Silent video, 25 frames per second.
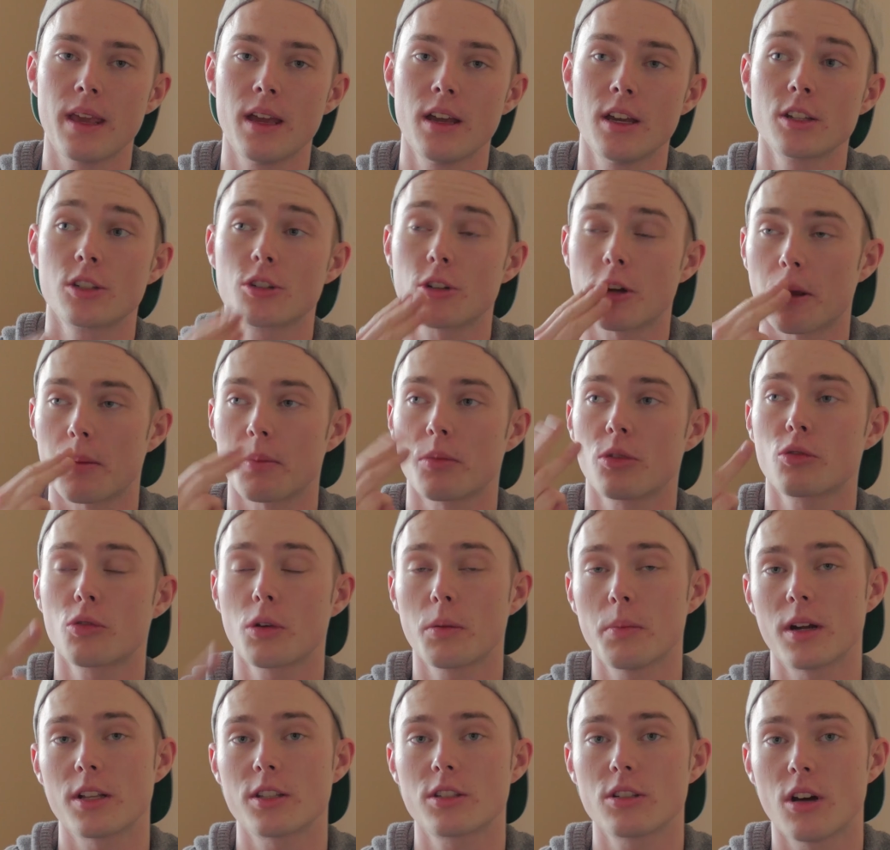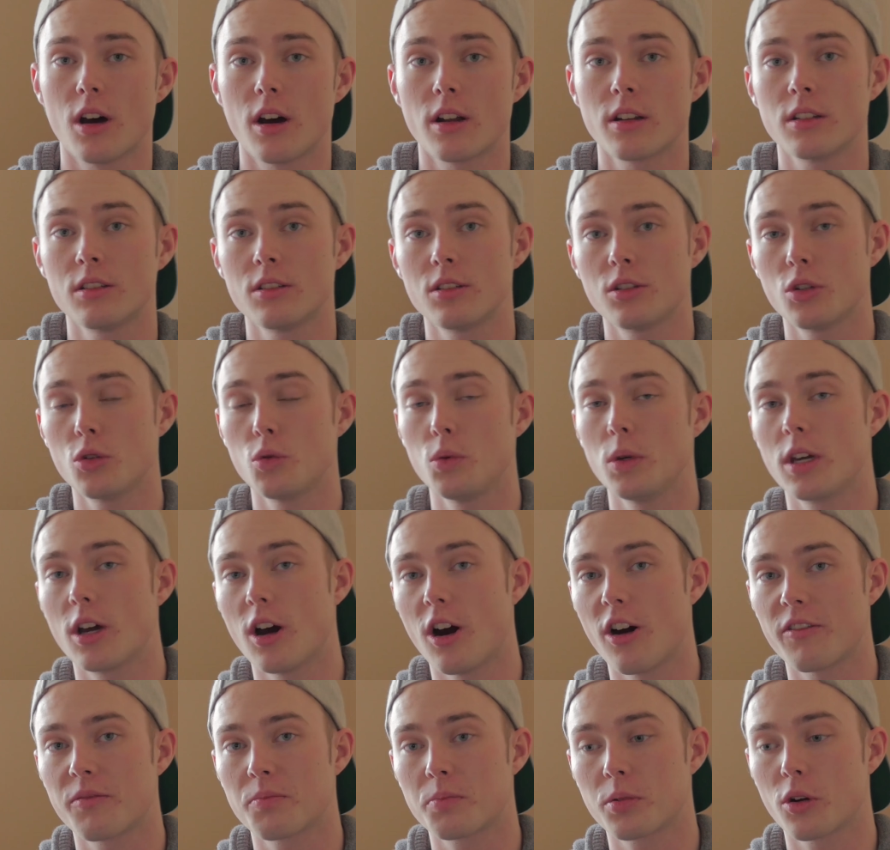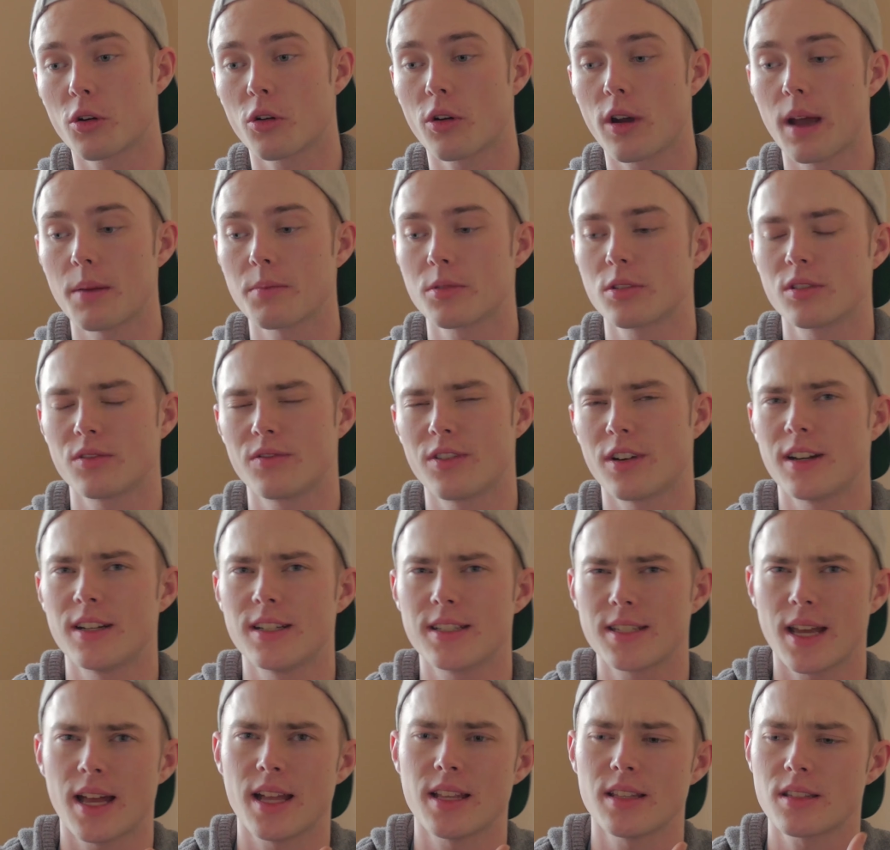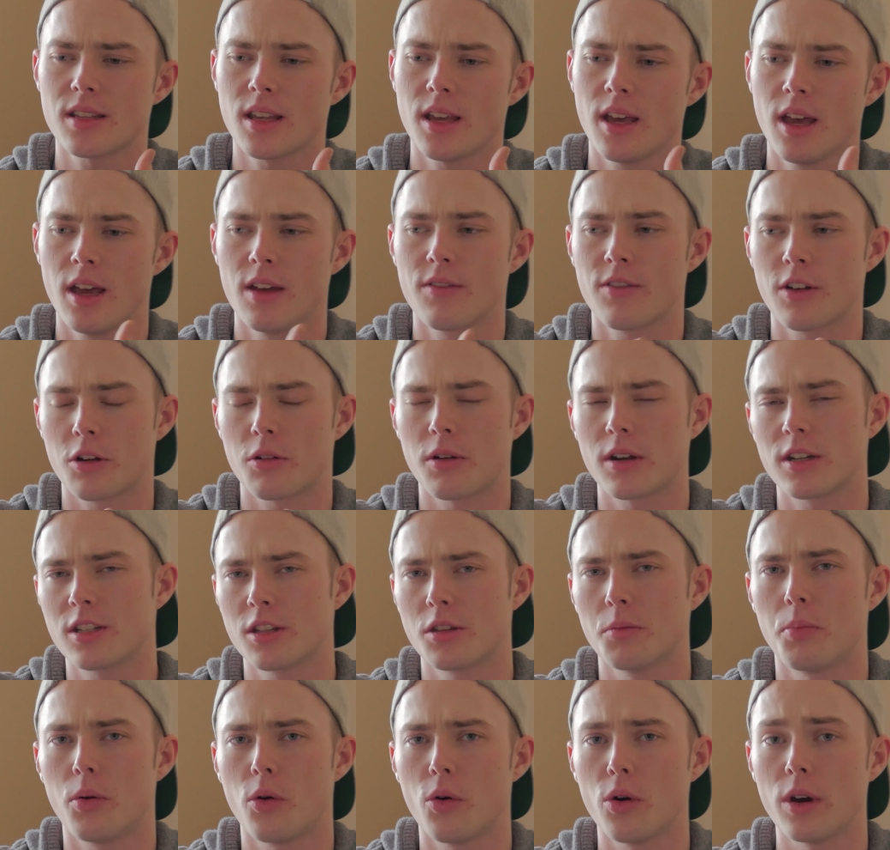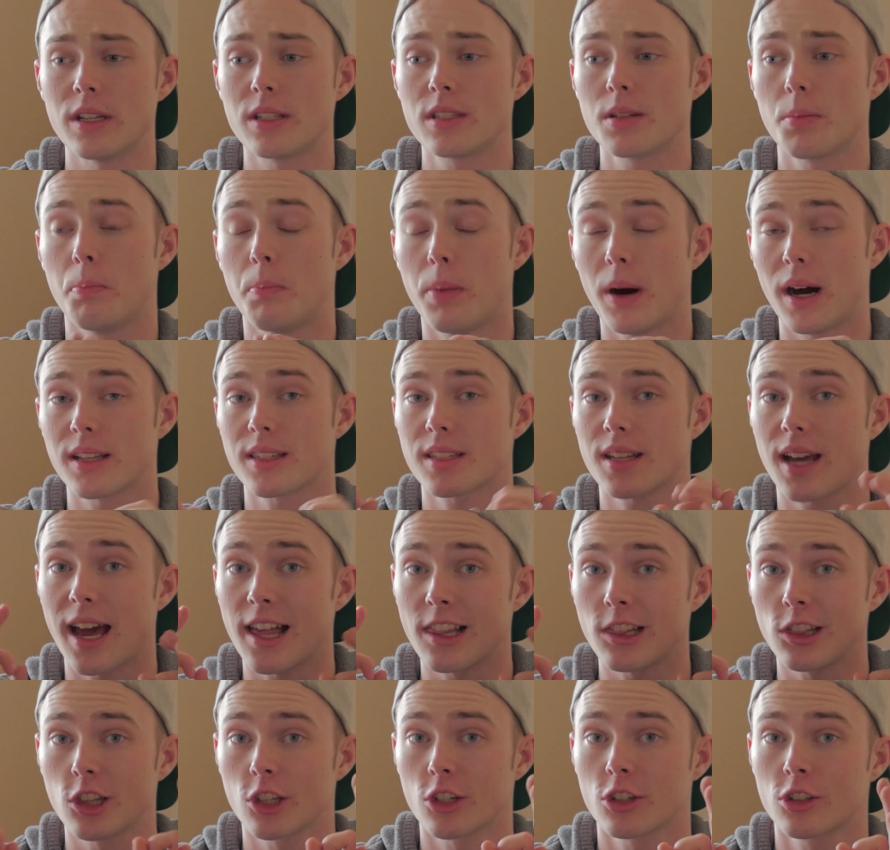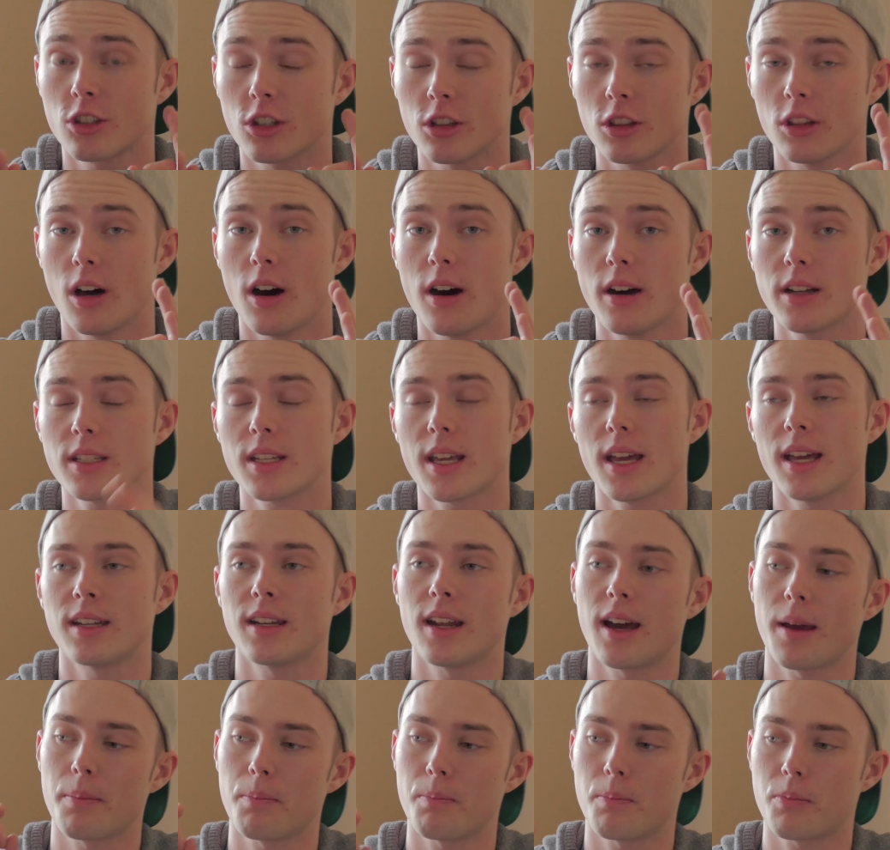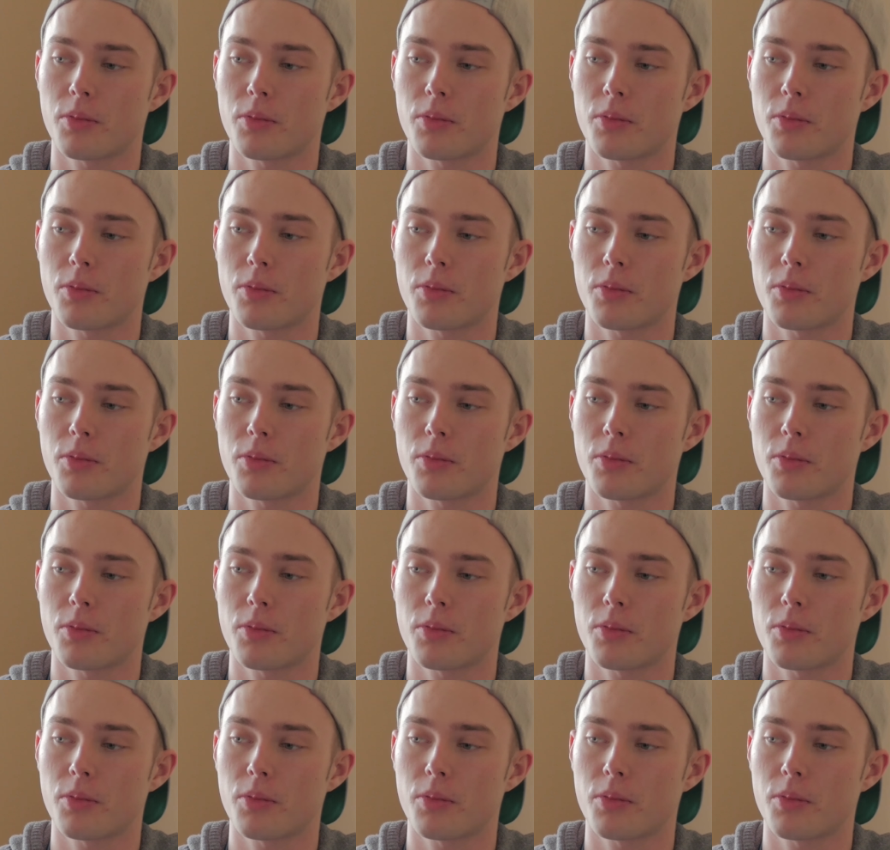3 months on, 2-week off program, so it was very intense, very right to the point. But I learned a lot and I